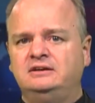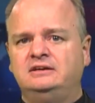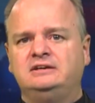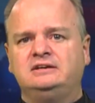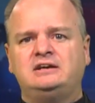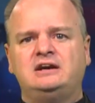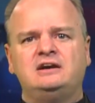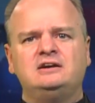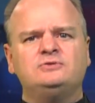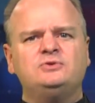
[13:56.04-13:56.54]

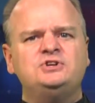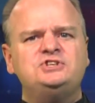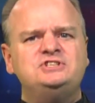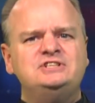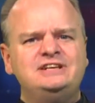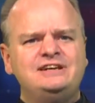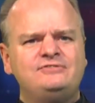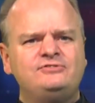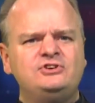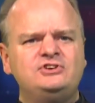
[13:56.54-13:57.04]
Congress
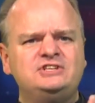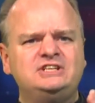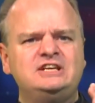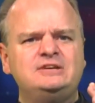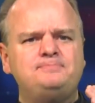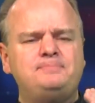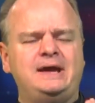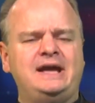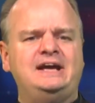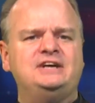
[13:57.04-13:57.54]
never
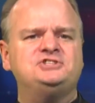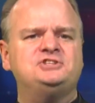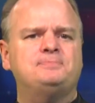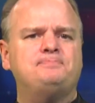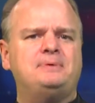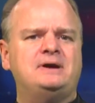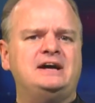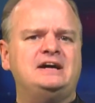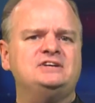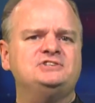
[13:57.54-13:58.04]
did pass a
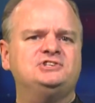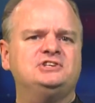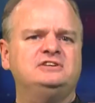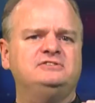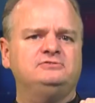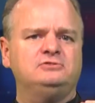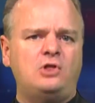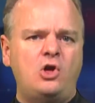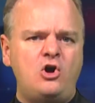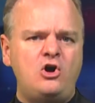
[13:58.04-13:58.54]

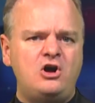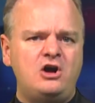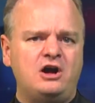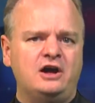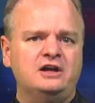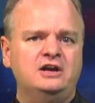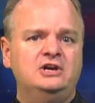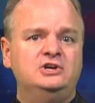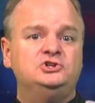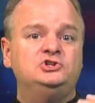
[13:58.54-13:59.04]
positive law
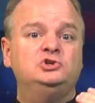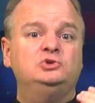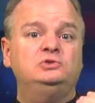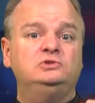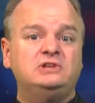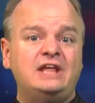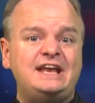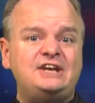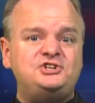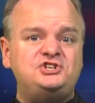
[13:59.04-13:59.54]
to
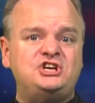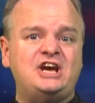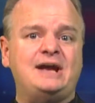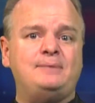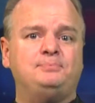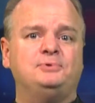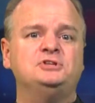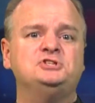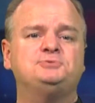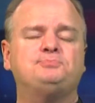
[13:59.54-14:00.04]
let
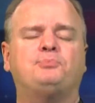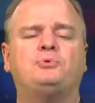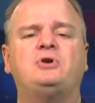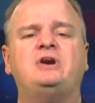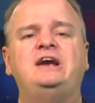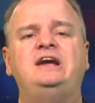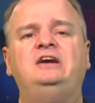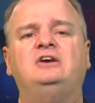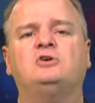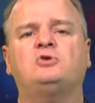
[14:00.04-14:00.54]
chaplains
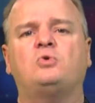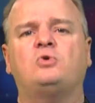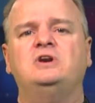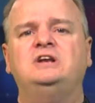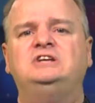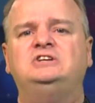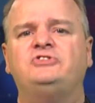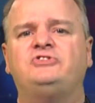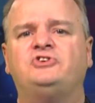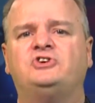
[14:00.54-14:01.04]
pray
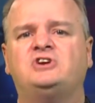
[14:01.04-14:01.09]
according to their